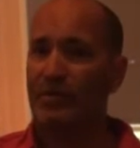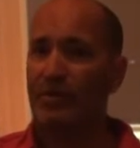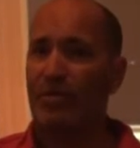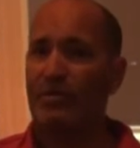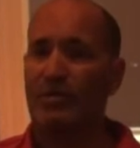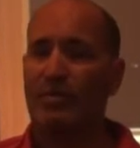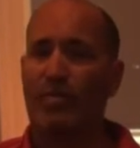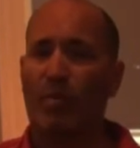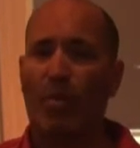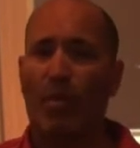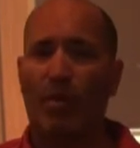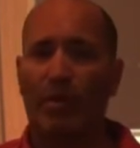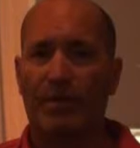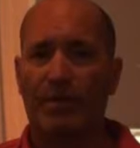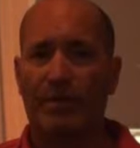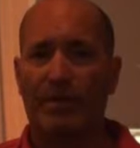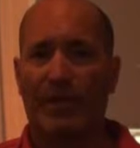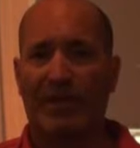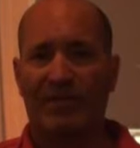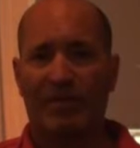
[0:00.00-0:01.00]
So it's
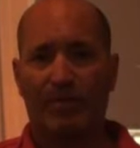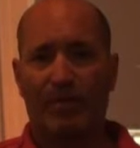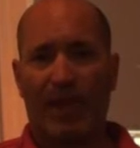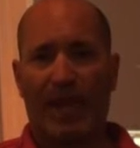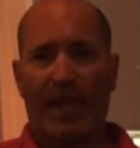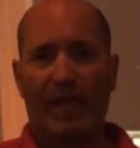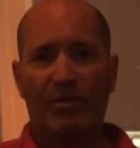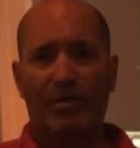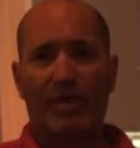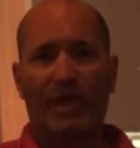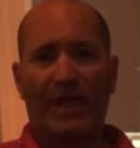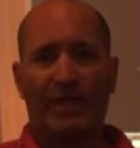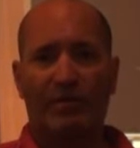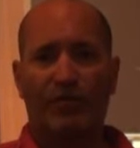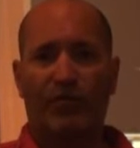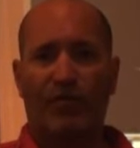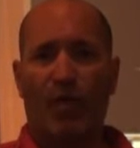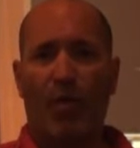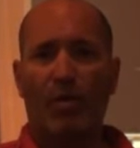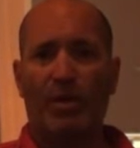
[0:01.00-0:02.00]
important as a band you guys
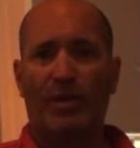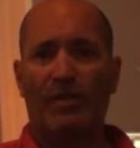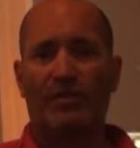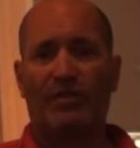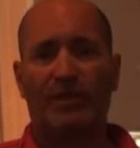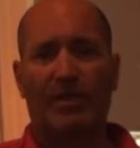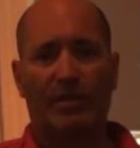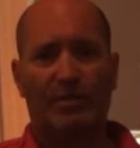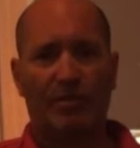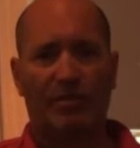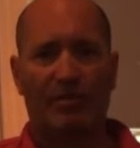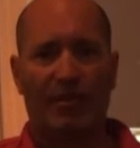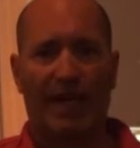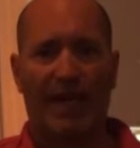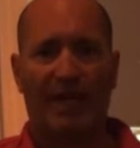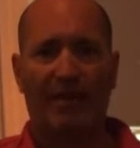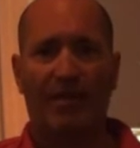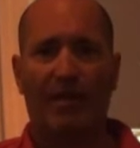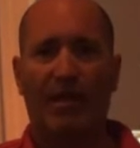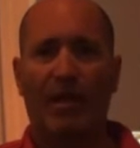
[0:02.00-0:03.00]
focus and
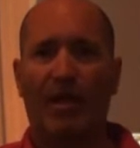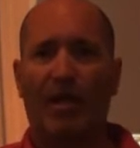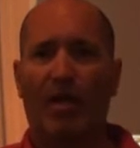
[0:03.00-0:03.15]
understand